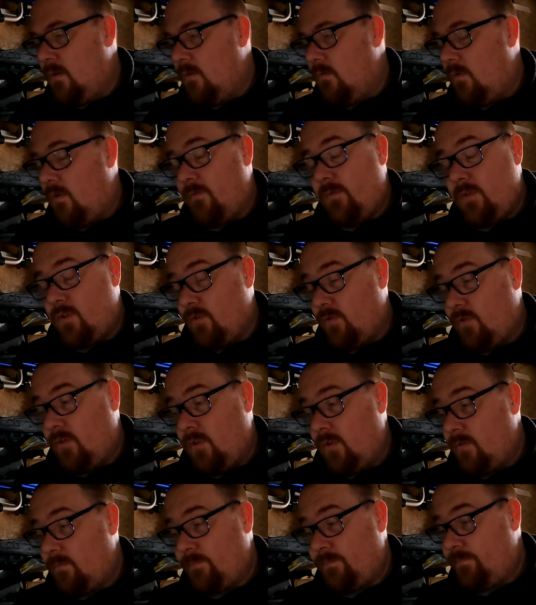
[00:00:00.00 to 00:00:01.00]
what have we just
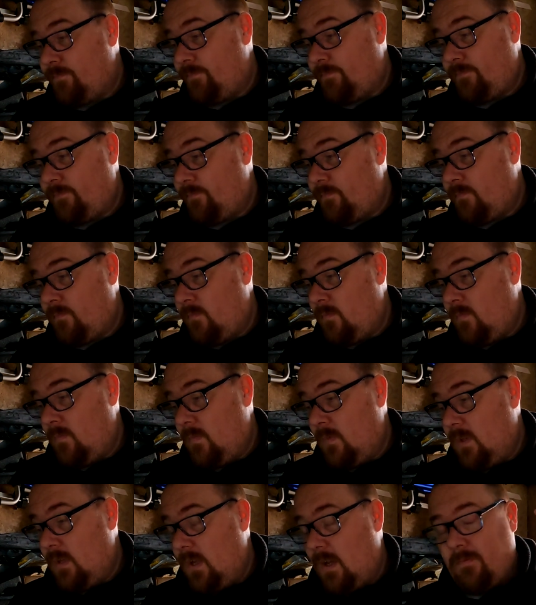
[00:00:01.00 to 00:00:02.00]
done?
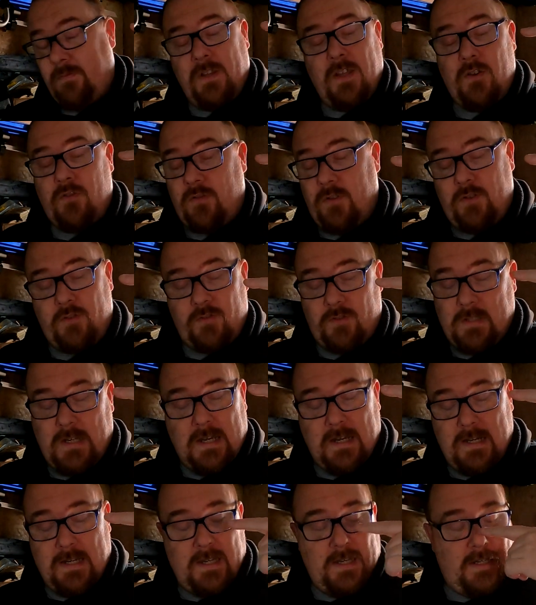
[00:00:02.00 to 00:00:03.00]
I've literally just
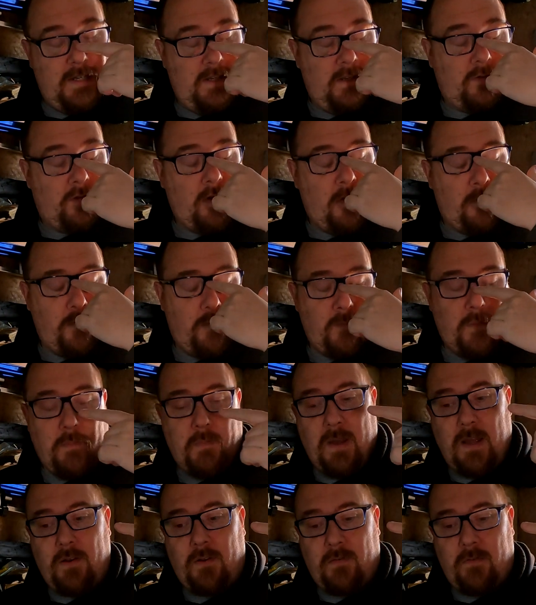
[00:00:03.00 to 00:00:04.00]
tied it and it's gone from my
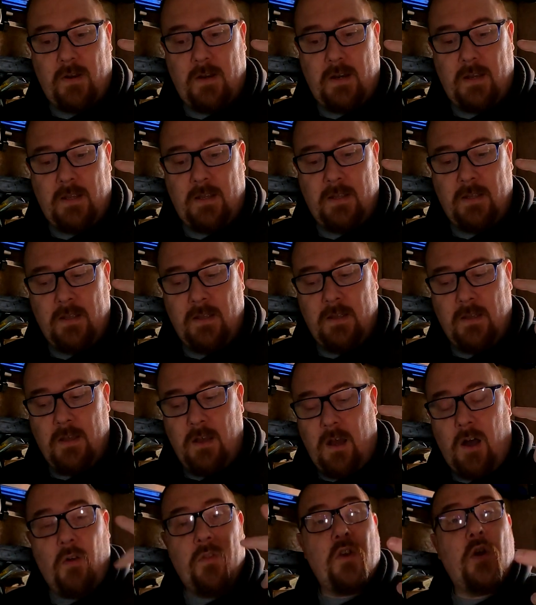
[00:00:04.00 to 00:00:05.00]
mind already.
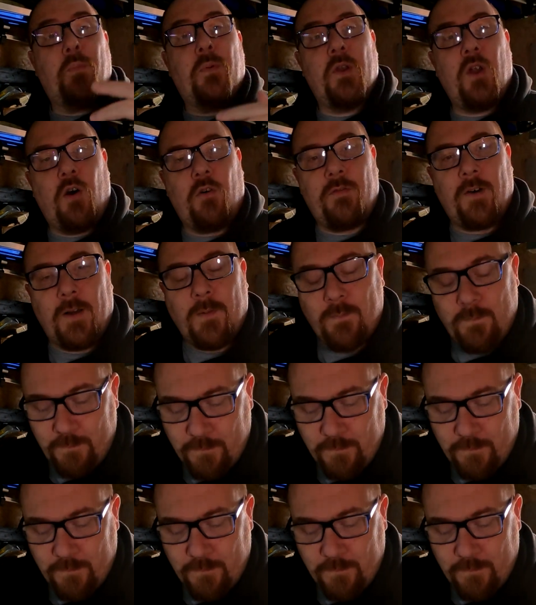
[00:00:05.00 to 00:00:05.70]
Oh, the up and over.